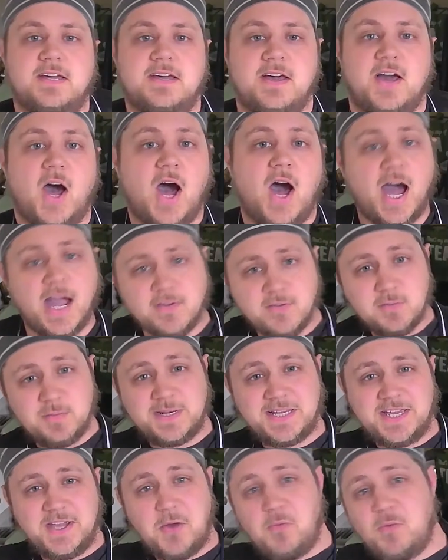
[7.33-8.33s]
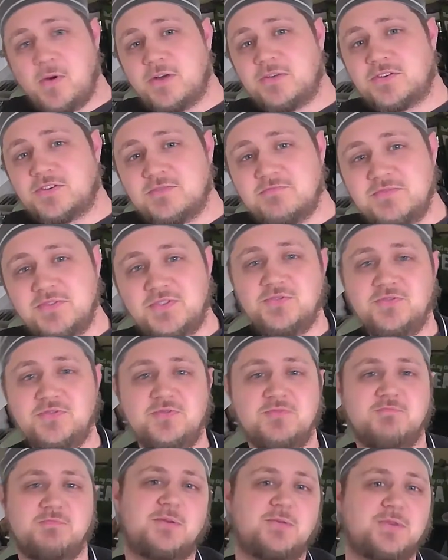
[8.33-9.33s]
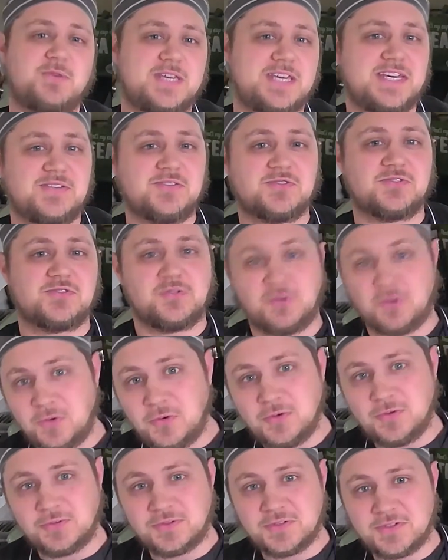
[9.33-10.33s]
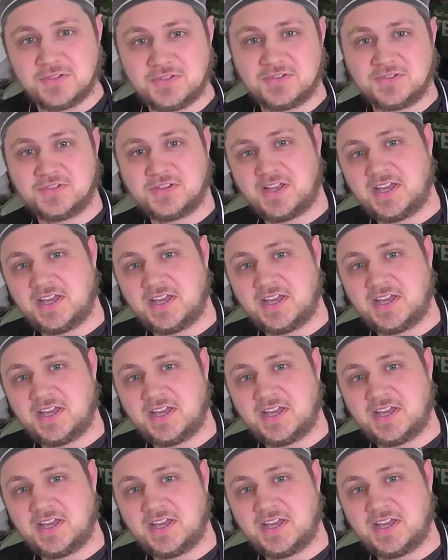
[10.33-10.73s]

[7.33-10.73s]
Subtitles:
Hi everybody, welcome to Malkir Talks.